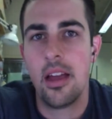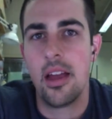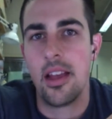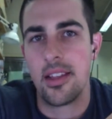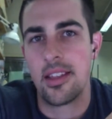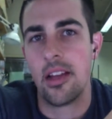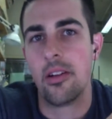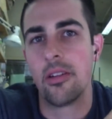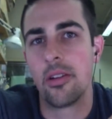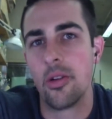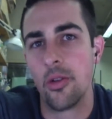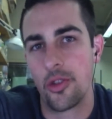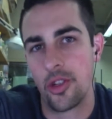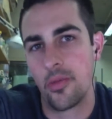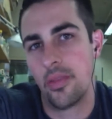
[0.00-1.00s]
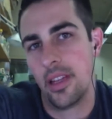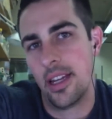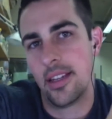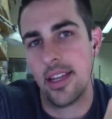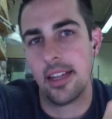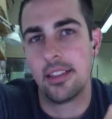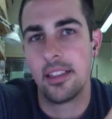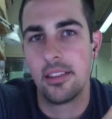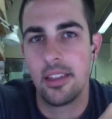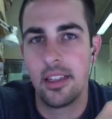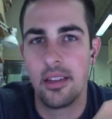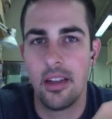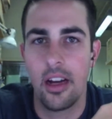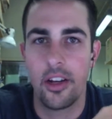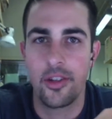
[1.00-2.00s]
cell culture plate, technically,
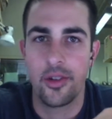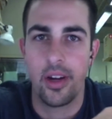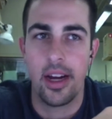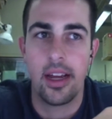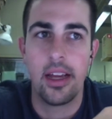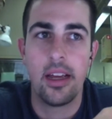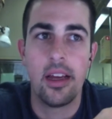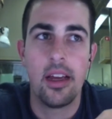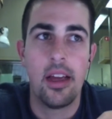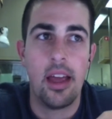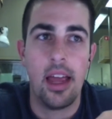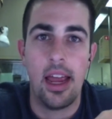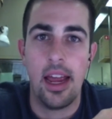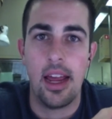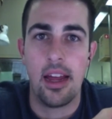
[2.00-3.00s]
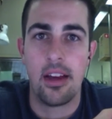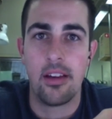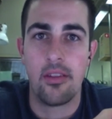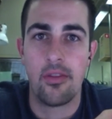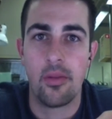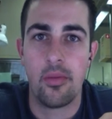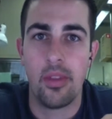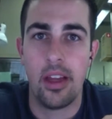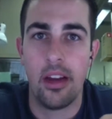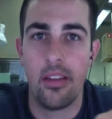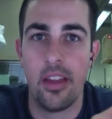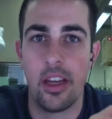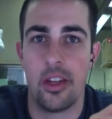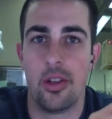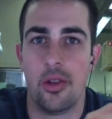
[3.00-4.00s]
on a tray. And from there,
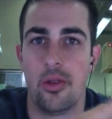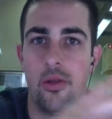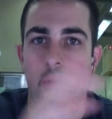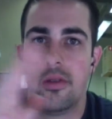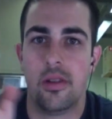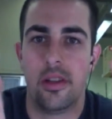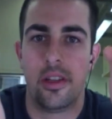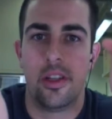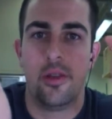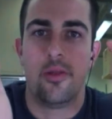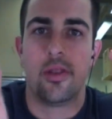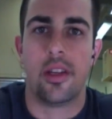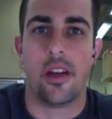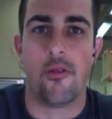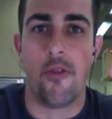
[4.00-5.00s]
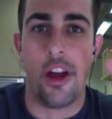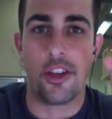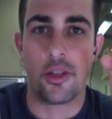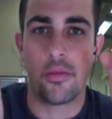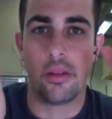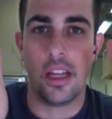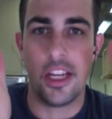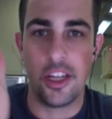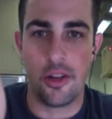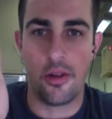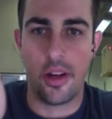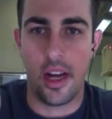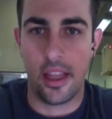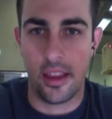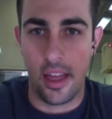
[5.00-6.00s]
then you use a razor blade and you
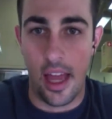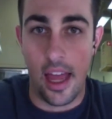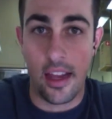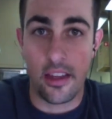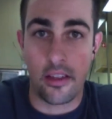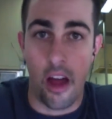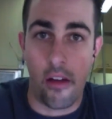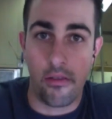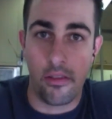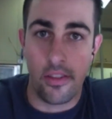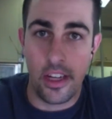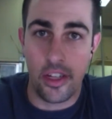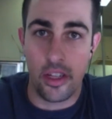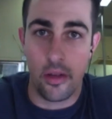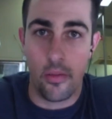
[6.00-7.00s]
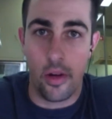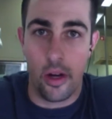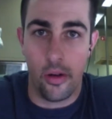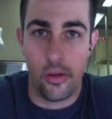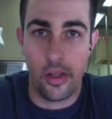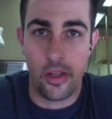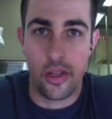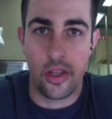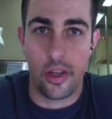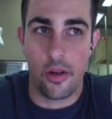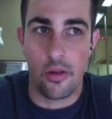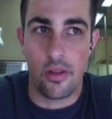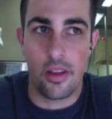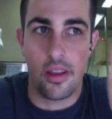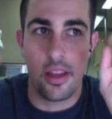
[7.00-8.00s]
cut the ends off of each of the bone
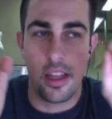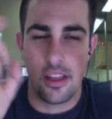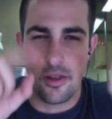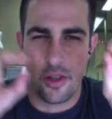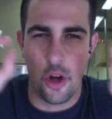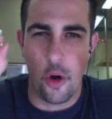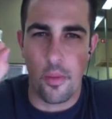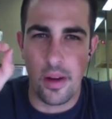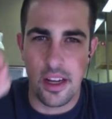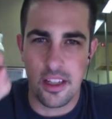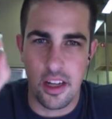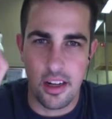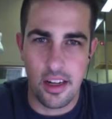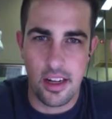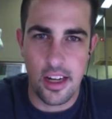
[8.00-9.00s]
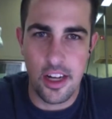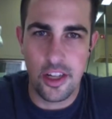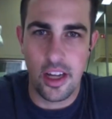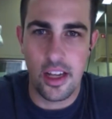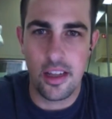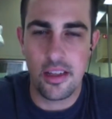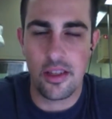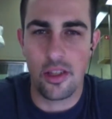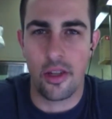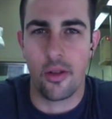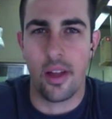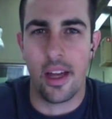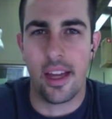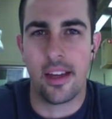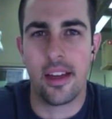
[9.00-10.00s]
so that there's openings on each end. So
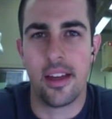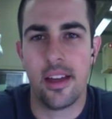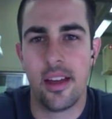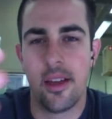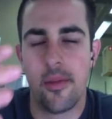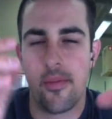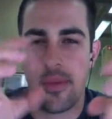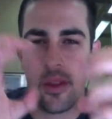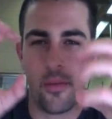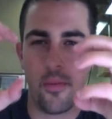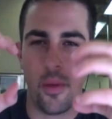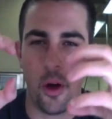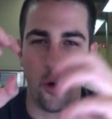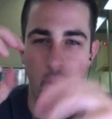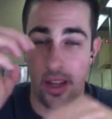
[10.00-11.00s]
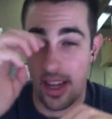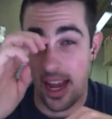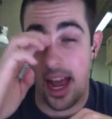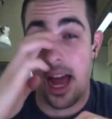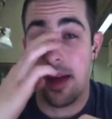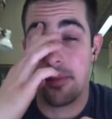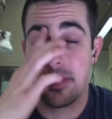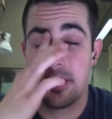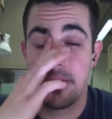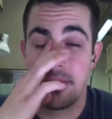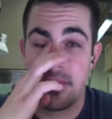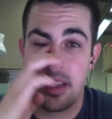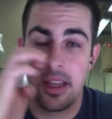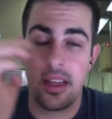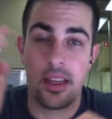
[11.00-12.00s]
like the bone cap
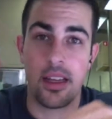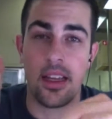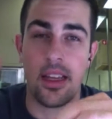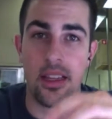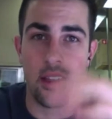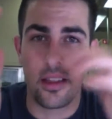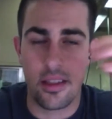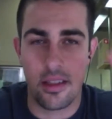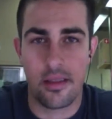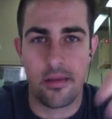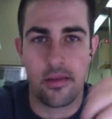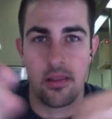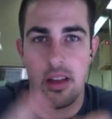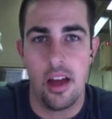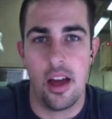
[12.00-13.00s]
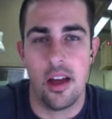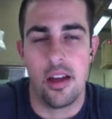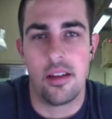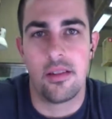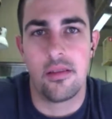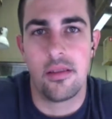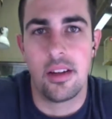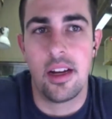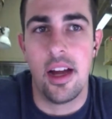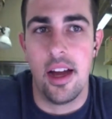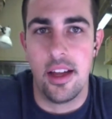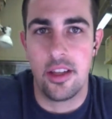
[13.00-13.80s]
is cut.